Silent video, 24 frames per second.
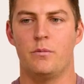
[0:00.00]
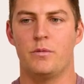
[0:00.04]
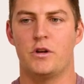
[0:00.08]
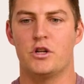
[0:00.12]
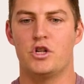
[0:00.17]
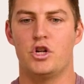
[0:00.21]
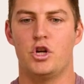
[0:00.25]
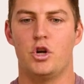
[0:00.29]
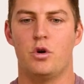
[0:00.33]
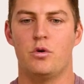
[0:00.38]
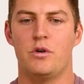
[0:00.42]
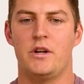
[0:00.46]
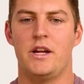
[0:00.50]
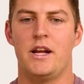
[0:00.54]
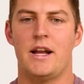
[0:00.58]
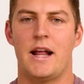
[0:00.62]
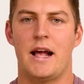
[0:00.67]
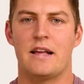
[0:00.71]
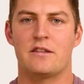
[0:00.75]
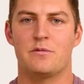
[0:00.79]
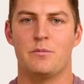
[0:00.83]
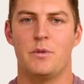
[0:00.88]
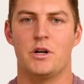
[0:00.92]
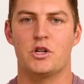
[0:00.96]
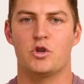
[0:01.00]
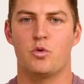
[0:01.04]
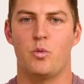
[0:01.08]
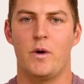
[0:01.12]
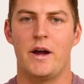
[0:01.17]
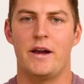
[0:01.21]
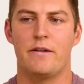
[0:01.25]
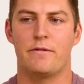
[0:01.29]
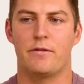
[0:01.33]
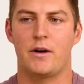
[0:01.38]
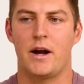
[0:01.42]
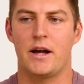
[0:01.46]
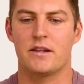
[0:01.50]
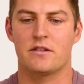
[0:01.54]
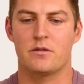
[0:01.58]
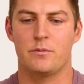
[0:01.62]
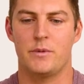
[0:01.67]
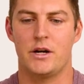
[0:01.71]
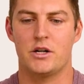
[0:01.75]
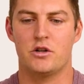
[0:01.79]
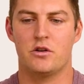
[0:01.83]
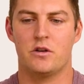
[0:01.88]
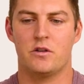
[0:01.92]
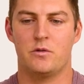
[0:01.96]
because you don't need as much weight for
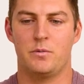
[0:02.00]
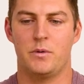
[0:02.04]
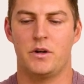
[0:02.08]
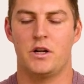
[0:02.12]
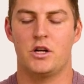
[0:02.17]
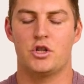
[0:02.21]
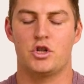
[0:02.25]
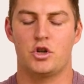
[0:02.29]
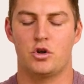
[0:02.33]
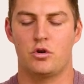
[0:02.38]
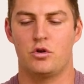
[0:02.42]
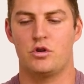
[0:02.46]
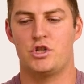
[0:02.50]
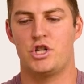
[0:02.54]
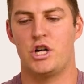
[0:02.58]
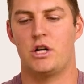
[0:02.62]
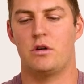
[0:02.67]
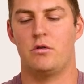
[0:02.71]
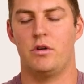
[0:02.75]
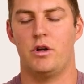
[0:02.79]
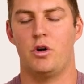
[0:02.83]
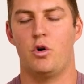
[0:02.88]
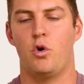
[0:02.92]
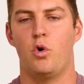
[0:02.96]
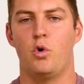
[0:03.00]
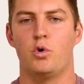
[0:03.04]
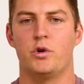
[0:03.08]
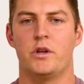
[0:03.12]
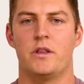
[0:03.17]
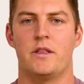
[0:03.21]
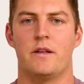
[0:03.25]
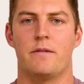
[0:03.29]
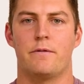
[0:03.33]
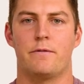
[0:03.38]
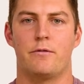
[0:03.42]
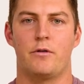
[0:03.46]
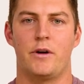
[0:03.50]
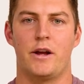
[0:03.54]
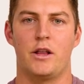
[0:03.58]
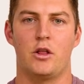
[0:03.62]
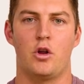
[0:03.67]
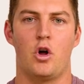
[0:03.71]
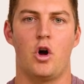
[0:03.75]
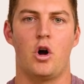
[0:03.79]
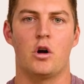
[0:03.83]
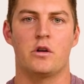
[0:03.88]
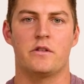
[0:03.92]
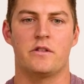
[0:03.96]
isometrics because you're generally holding them for a
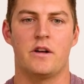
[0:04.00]
long